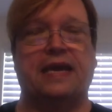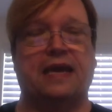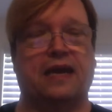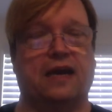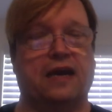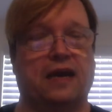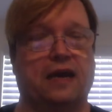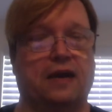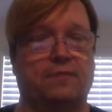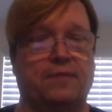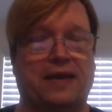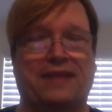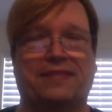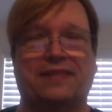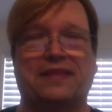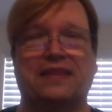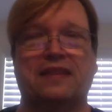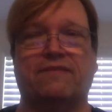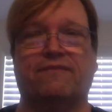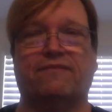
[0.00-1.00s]
Um, and
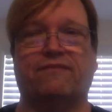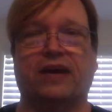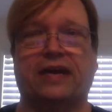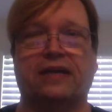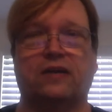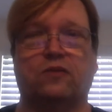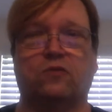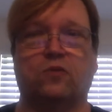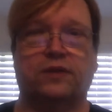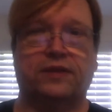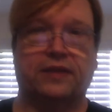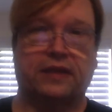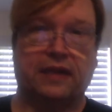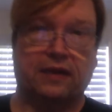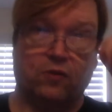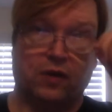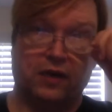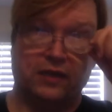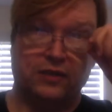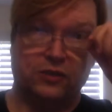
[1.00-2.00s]
then the final one that I
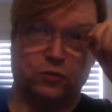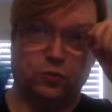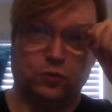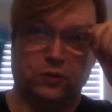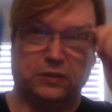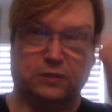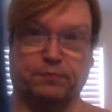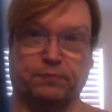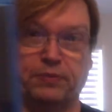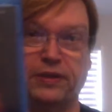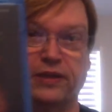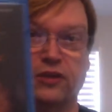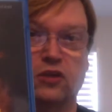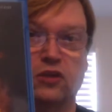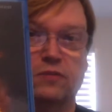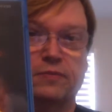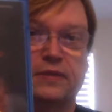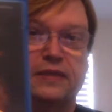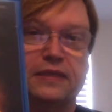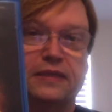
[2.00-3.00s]
watched was
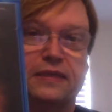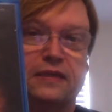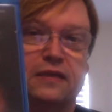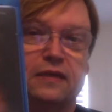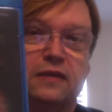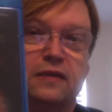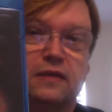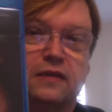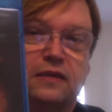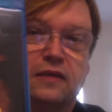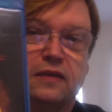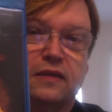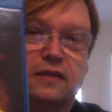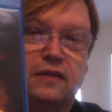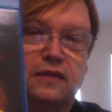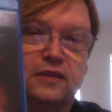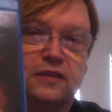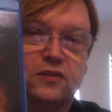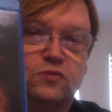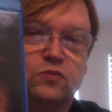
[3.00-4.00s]
Pyramid.
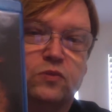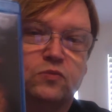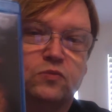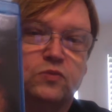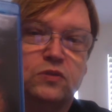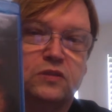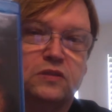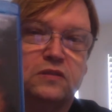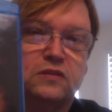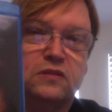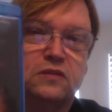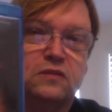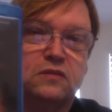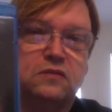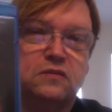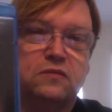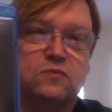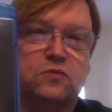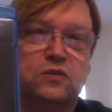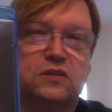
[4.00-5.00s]
This one was
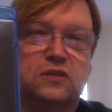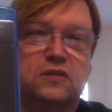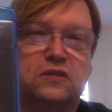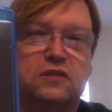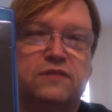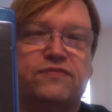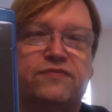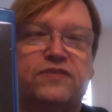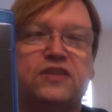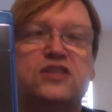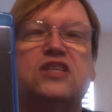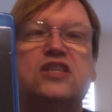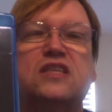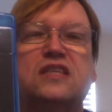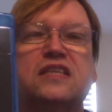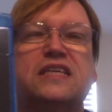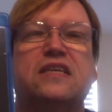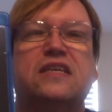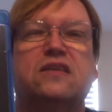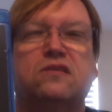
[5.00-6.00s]
was
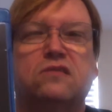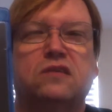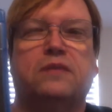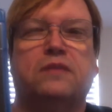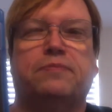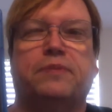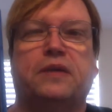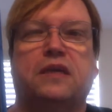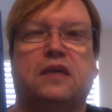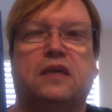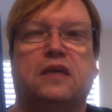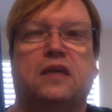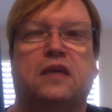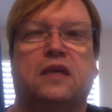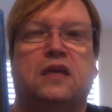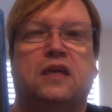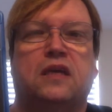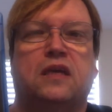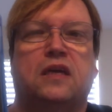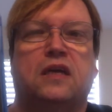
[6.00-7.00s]
sufficiently creepy.
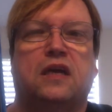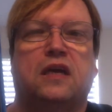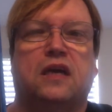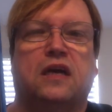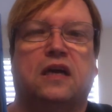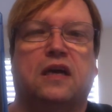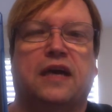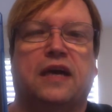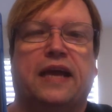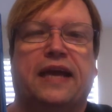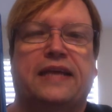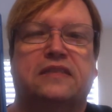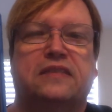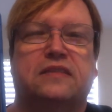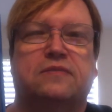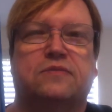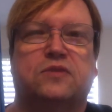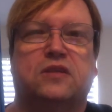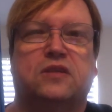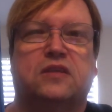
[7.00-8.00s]
Uh, had
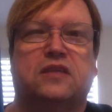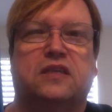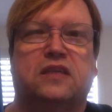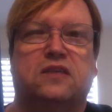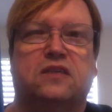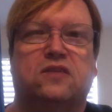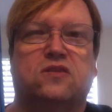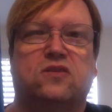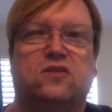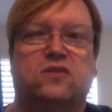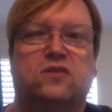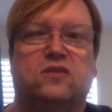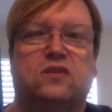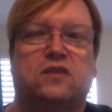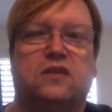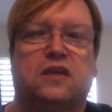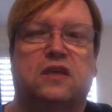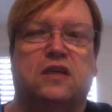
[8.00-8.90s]
some good kills.